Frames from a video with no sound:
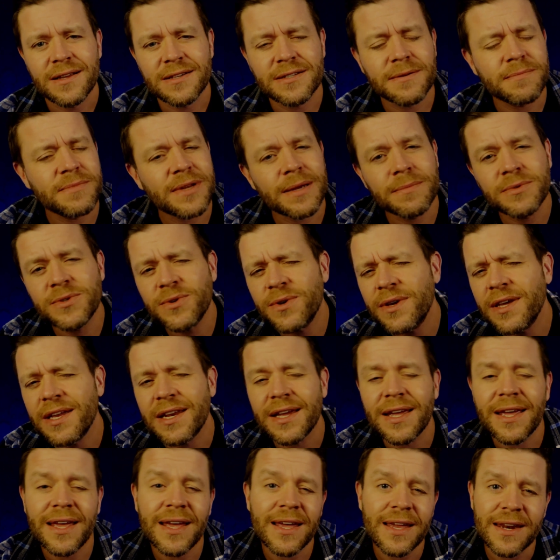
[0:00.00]
you get
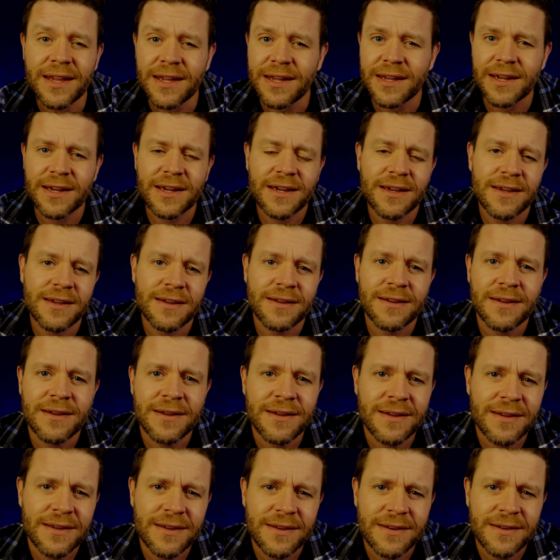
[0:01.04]
a headache.
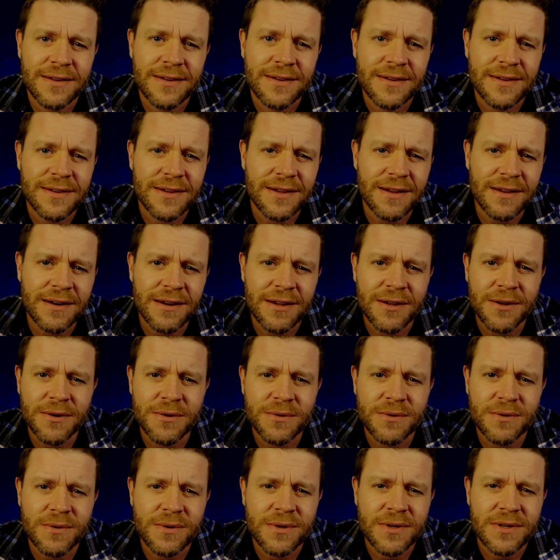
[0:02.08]
You
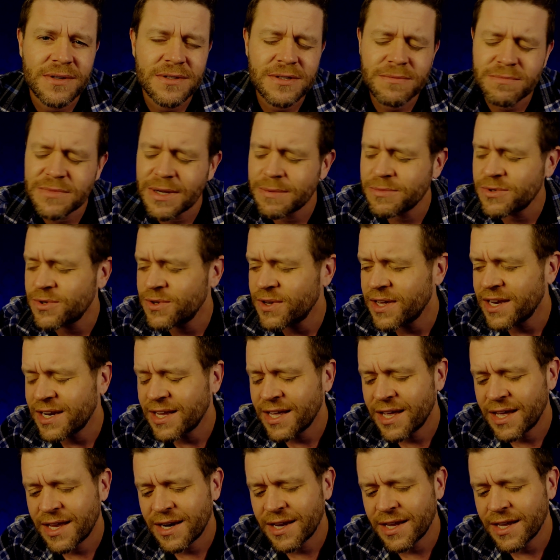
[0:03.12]
know? Sometimes you get a
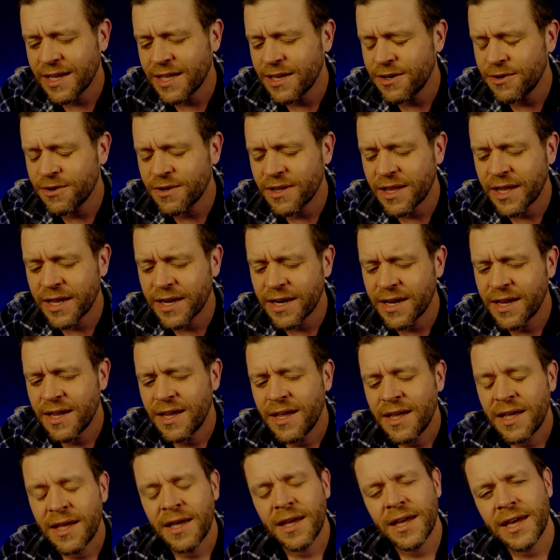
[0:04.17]
headache and you're like,
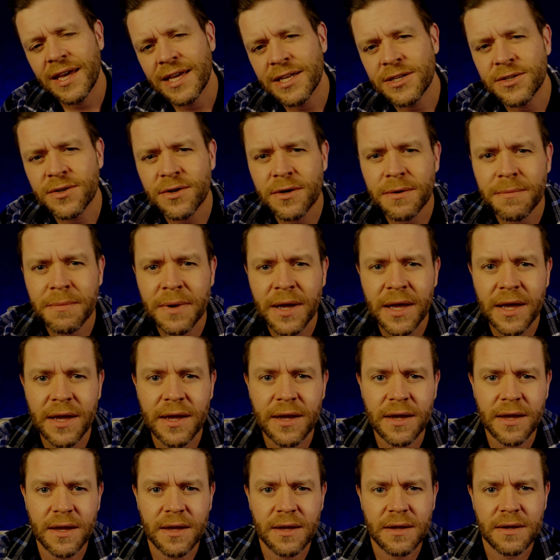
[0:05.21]
Hey
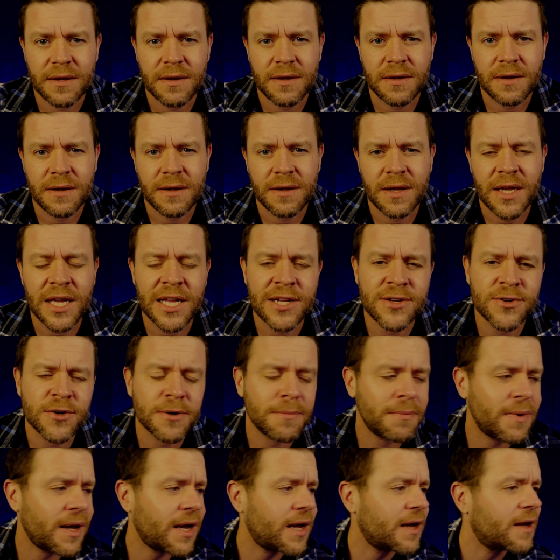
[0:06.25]
Jeremiah,
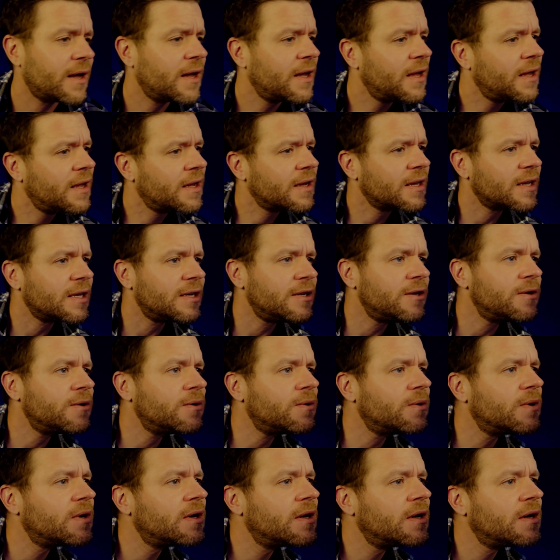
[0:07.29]
can
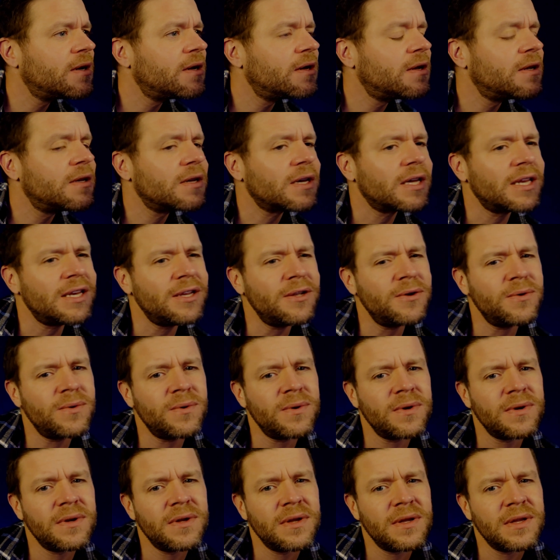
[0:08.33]
you get me
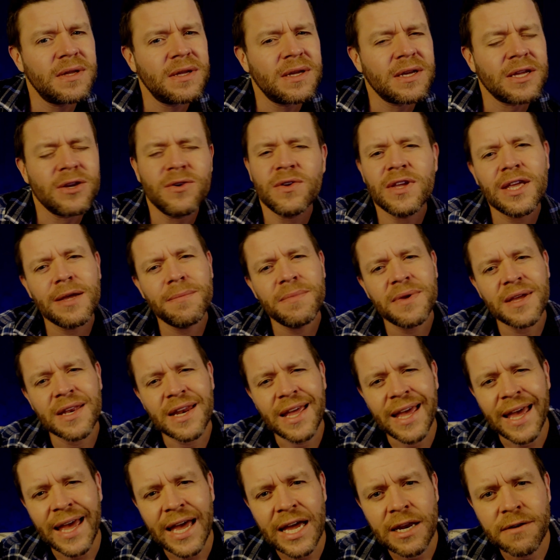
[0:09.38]
an
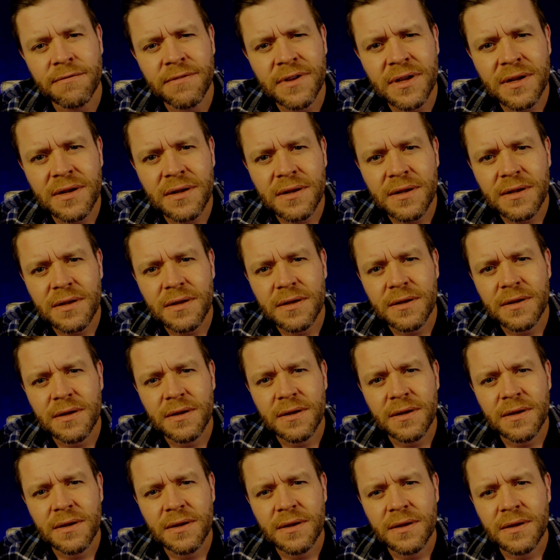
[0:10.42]
Advil?
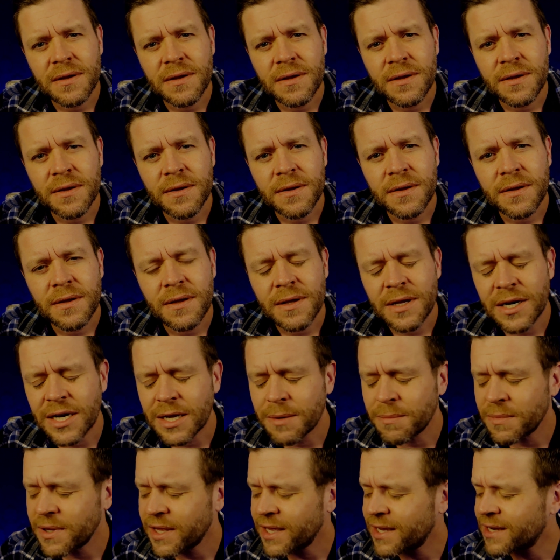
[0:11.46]
And
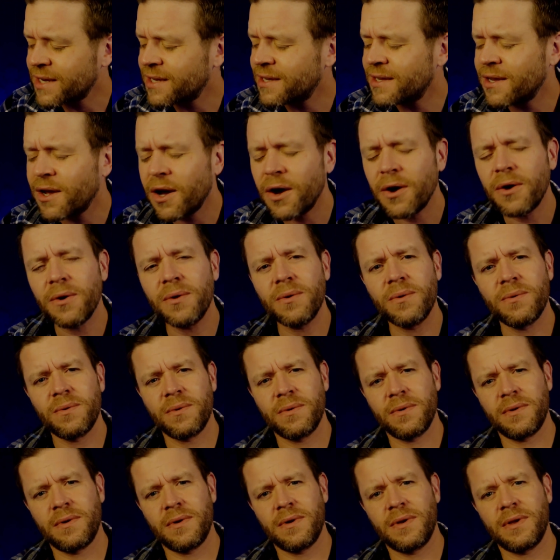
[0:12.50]
I'm like, yo,
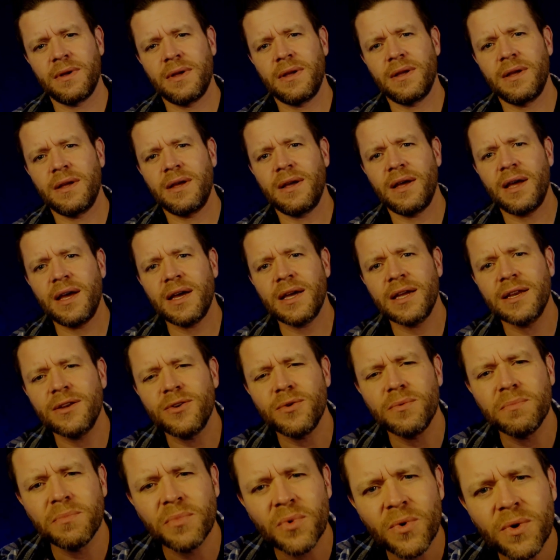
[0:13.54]
I can
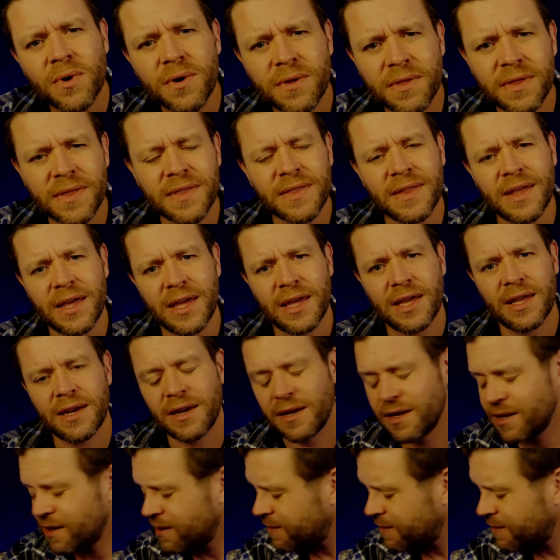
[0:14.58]
do more than that.